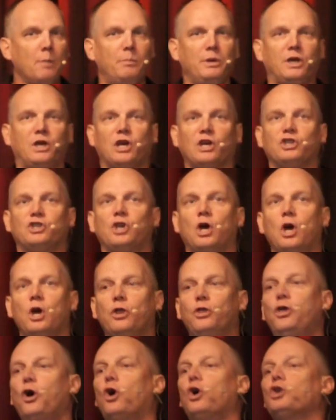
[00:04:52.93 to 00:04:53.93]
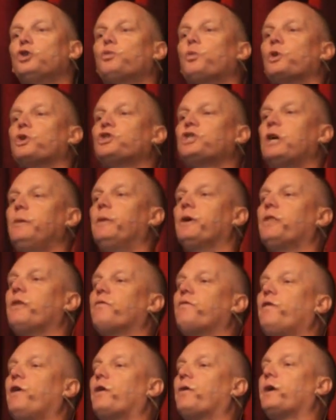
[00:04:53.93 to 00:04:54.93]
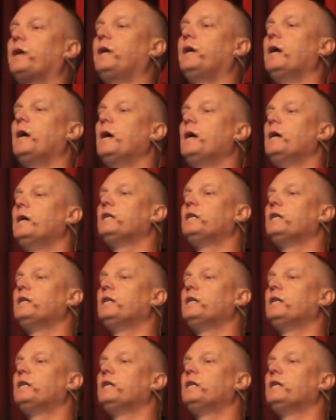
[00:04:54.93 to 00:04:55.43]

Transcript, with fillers: because those were some of the very